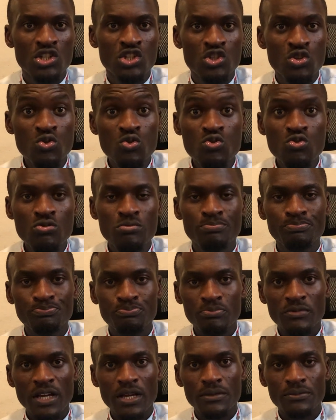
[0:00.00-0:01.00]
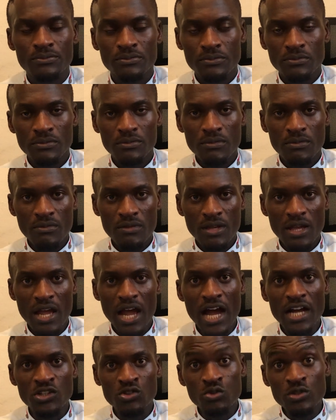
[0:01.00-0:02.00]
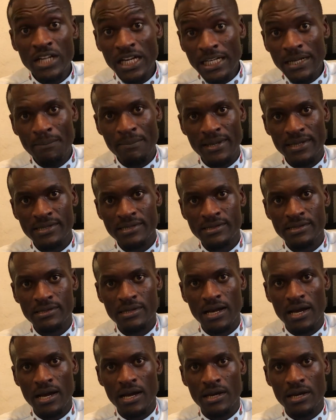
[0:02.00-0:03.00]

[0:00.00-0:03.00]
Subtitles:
to database